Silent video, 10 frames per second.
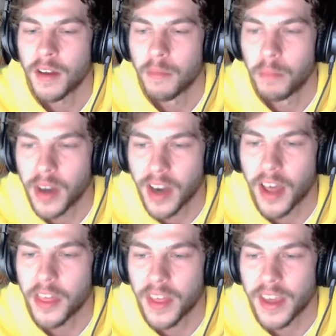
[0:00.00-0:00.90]
but I
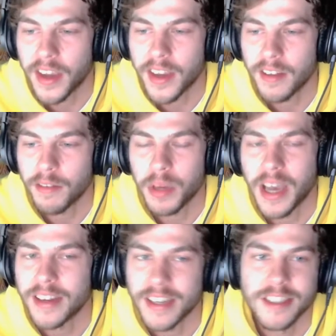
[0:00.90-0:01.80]
think we
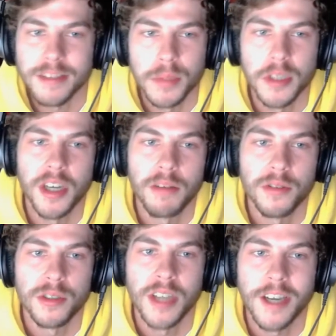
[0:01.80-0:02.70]
had to get some build up for
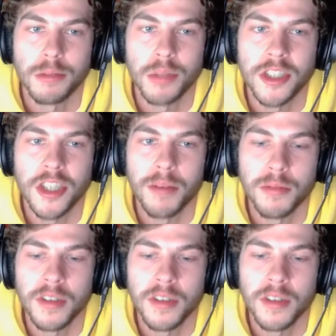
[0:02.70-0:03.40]
next week's chapter.